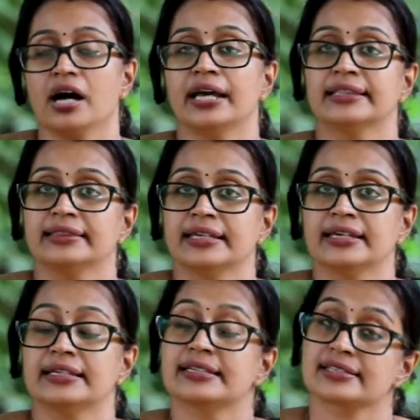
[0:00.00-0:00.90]
In
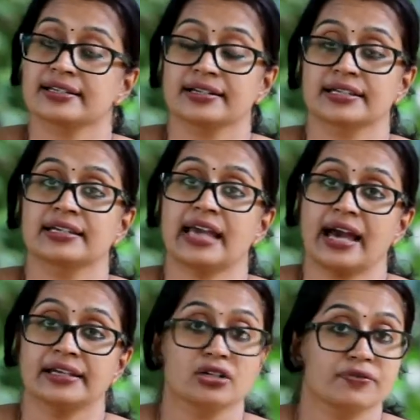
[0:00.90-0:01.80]
the literary
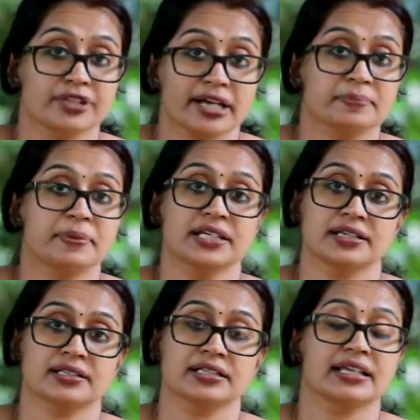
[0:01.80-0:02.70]
canon of that
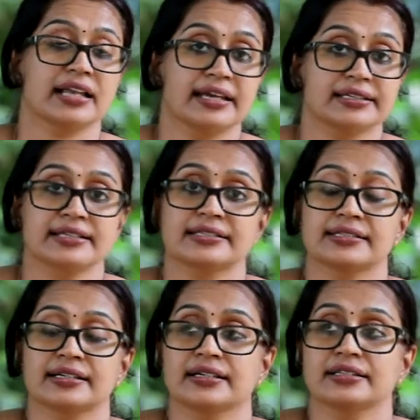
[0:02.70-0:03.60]
period, in the
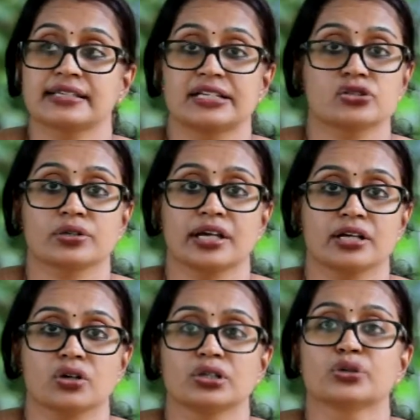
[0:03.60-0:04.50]
19th century
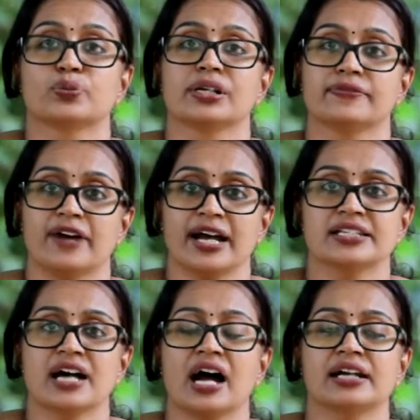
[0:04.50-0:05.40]
and all, you will
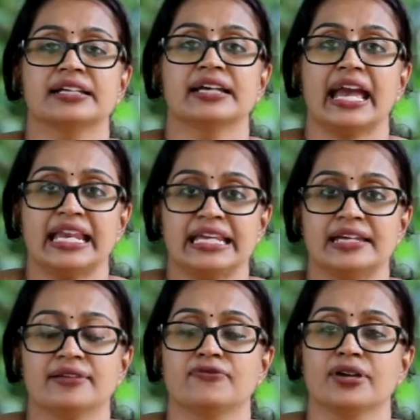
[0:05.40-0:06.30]
find hardly
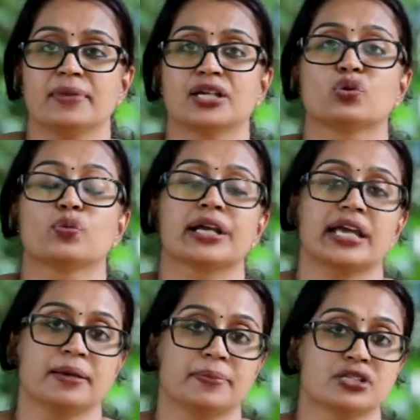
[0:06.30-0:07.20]
any women who were
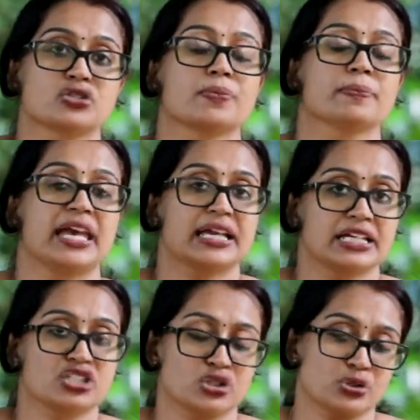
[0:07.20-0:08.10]
able to make
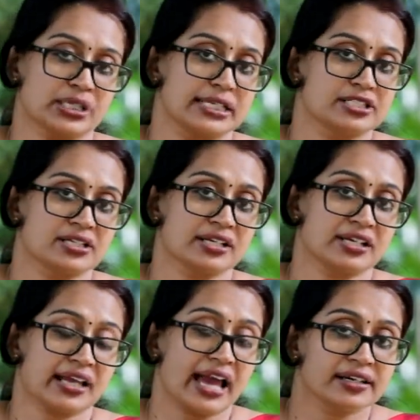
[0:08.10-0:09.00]
it to the literary
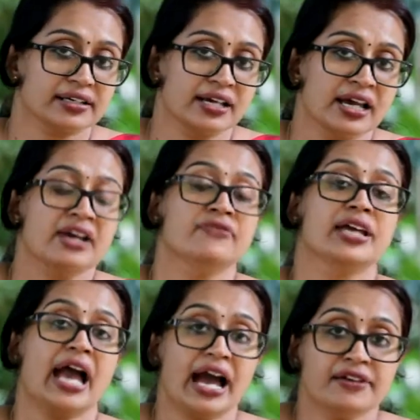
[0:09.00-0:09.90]
canon.
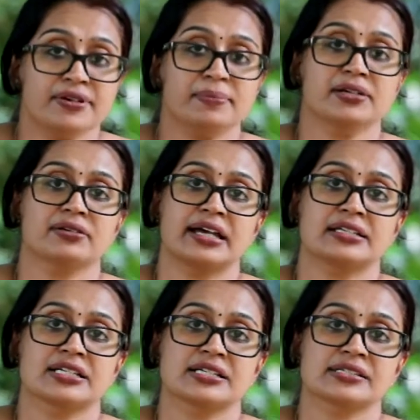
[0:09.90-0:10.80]
We had women
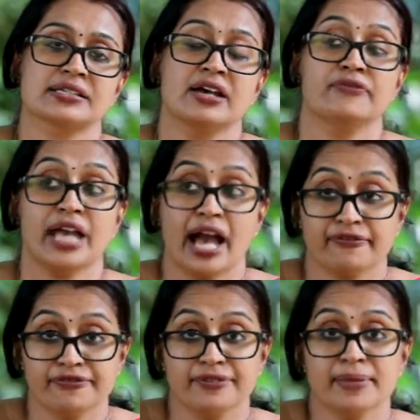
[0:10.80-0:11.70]
writers, we
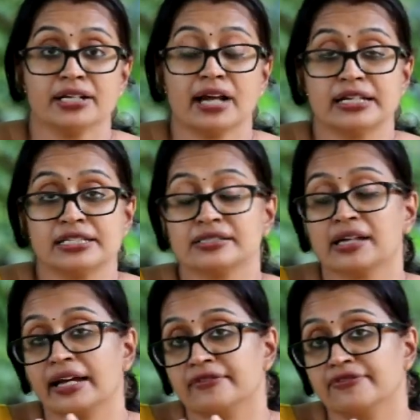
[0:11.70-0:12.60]
have women writers
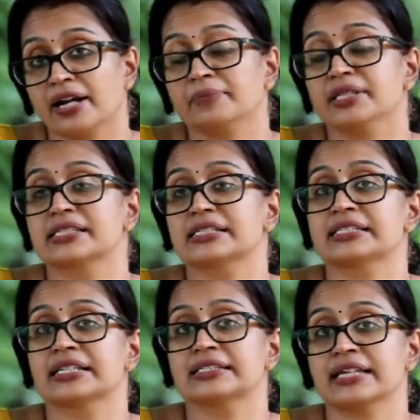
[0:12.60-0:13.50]
right from the
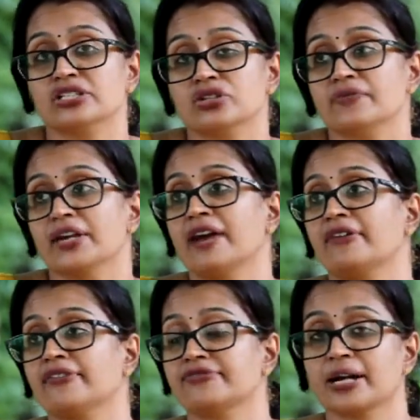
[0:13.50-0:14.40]
16th century, we have
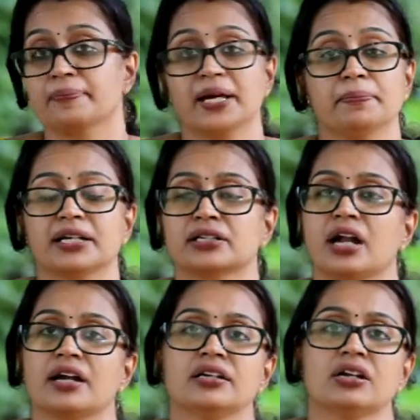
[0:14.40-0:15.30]
Afra Ben, but
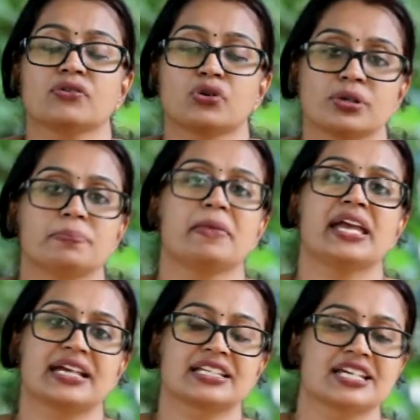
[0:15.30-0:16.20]
none could
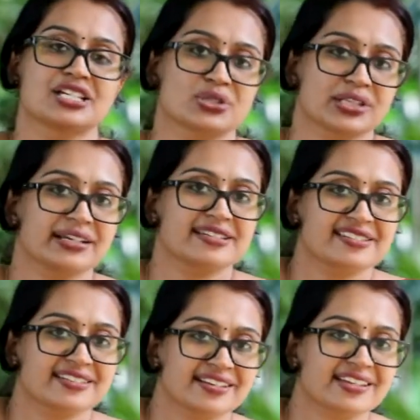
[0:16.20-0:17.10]
make it into the
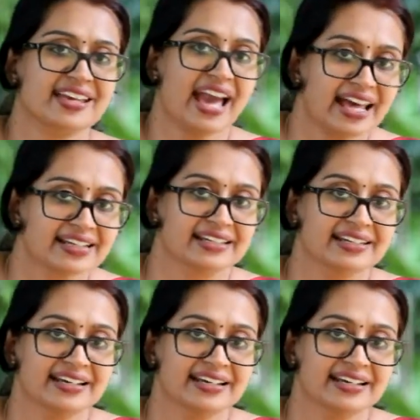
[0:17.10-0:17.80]
literary canon.